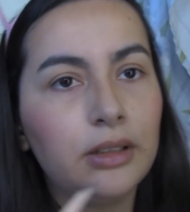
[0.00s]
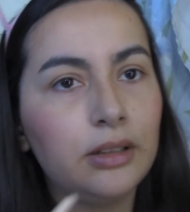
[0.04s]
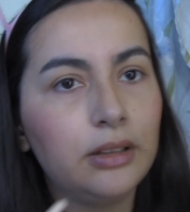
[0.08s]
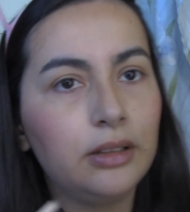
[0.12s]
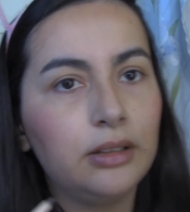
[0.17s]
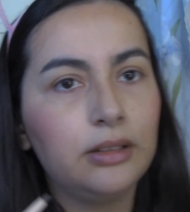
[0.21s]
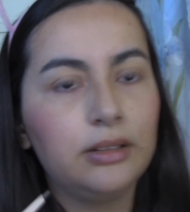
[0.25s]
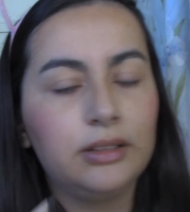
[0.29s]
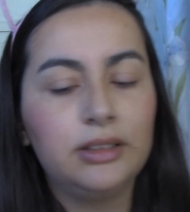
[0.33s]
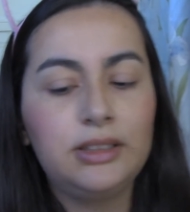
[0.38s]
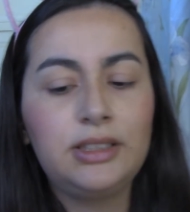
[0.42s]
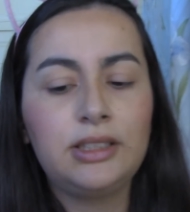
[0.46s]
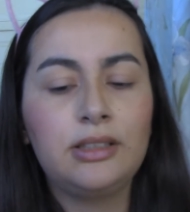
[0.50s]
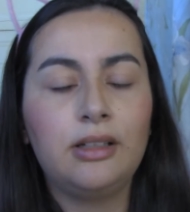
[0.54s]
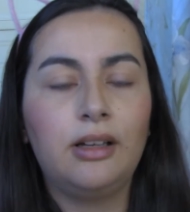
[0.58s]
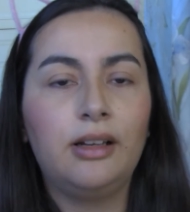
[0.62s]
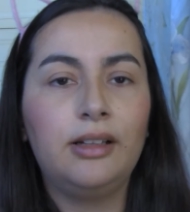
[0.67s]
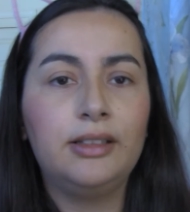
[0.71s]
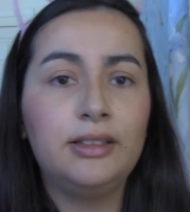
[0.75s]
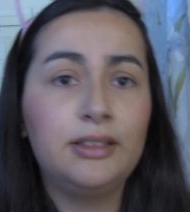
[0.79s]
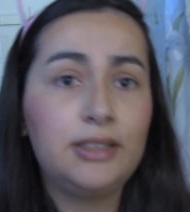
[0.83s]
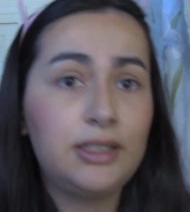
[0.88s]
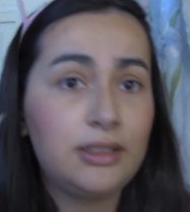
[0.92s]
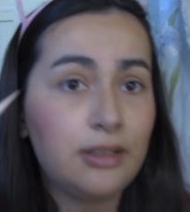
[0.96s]

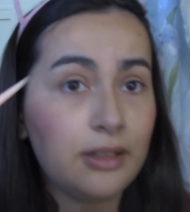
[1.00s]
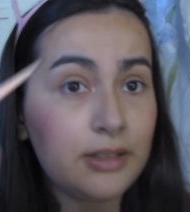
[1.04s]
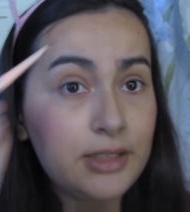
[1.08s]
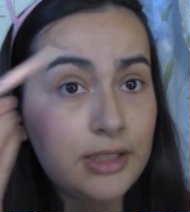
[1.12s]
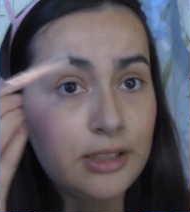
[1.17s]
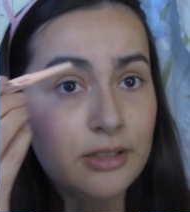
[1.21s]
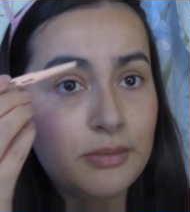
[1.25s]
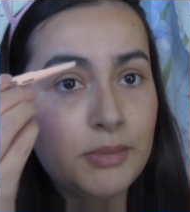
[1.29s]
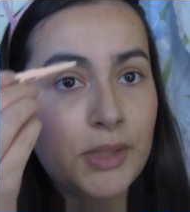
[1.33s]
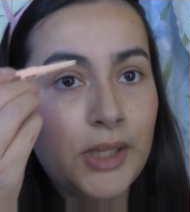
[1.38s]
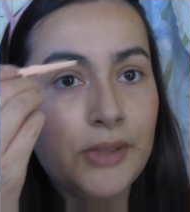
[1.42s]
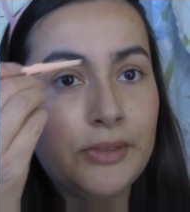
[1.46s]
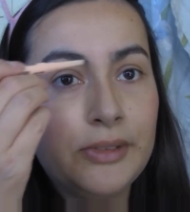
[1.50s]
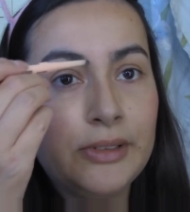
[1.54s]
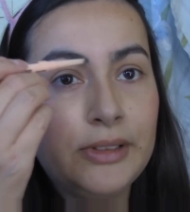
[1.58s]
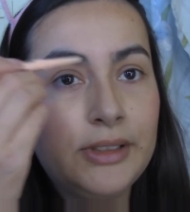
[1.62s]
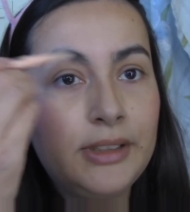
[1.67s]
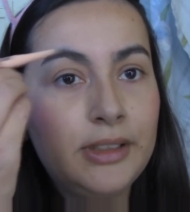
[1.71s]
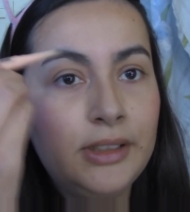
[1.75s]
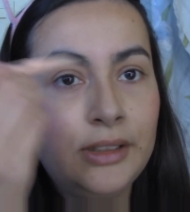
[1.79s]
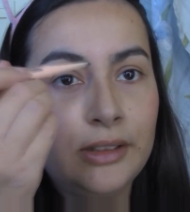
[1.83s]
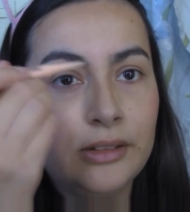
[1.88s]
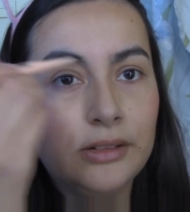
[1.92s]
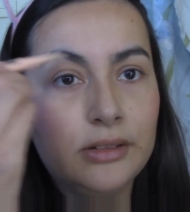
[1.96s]
Anastasia
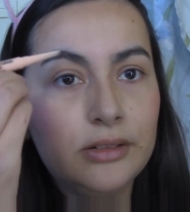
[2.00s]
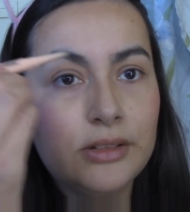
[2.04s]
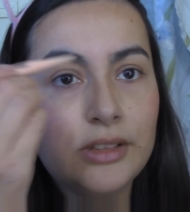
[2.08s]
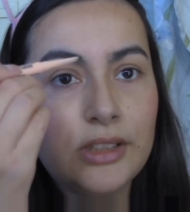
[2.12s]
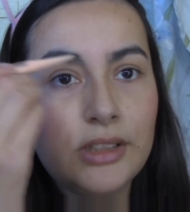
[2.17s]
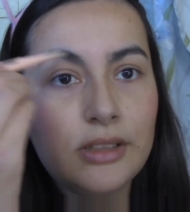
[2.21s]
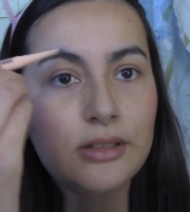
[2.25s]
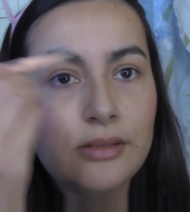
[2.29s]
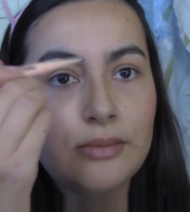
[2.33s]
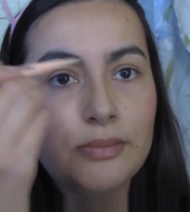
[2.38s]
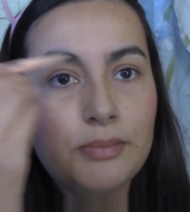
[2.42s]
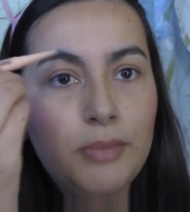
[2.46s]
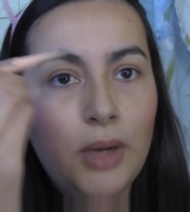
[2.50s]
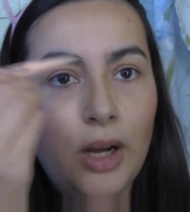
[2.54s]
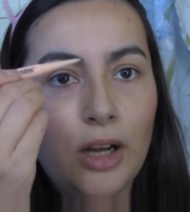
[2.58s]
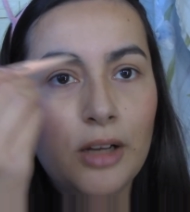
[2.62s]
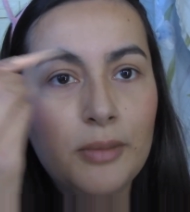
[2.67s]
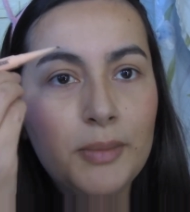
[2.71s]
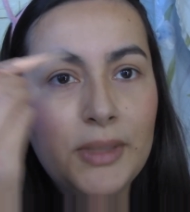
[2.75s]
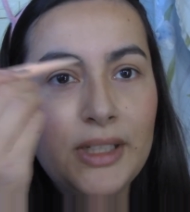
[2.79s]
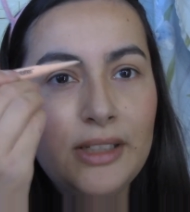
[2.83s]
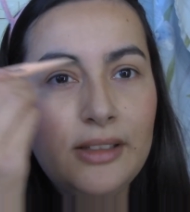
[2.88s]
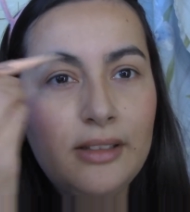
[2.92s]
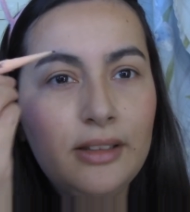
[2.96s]
Beverly Hills
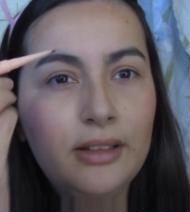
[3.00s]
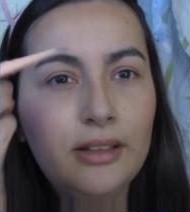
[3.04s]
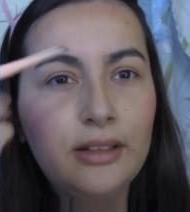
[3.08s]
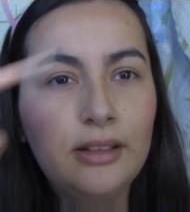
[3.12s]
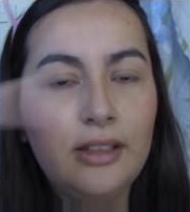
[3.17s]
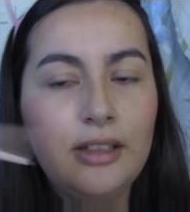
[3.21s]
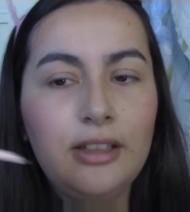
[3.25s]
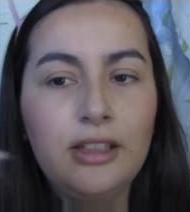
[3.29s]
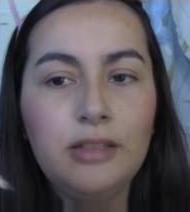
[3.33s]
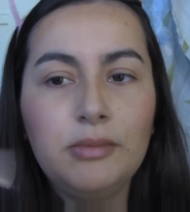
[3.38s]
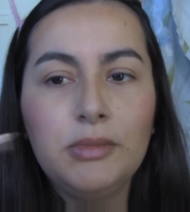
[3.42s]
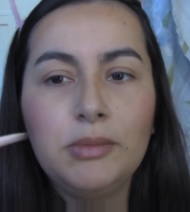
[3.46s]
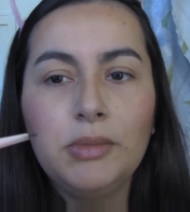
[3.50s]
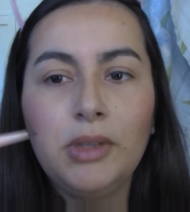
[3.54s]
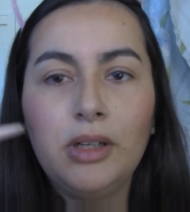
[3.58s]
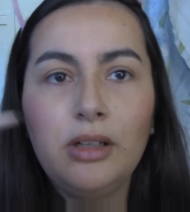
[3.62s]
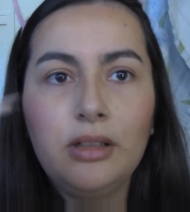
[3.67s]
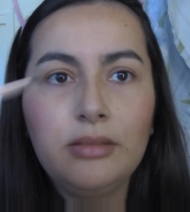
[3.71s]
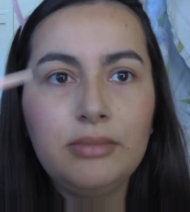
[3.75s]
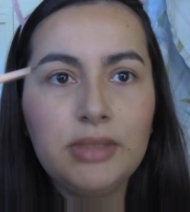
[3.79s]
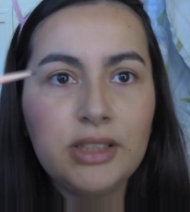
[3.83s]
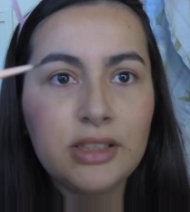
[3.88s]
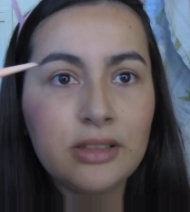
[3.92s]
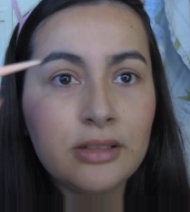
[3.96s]
pomade thingy
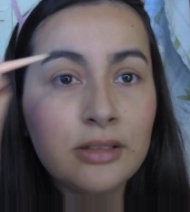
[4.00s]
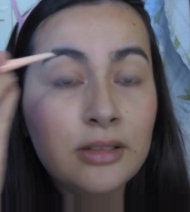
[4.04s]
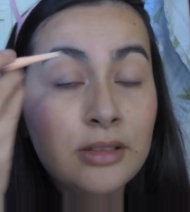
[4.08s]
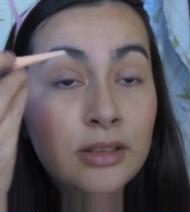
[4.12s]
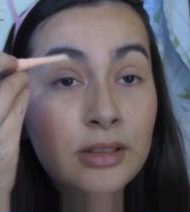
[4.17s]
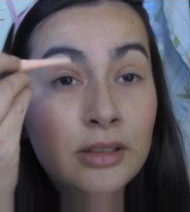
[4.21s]
bobs.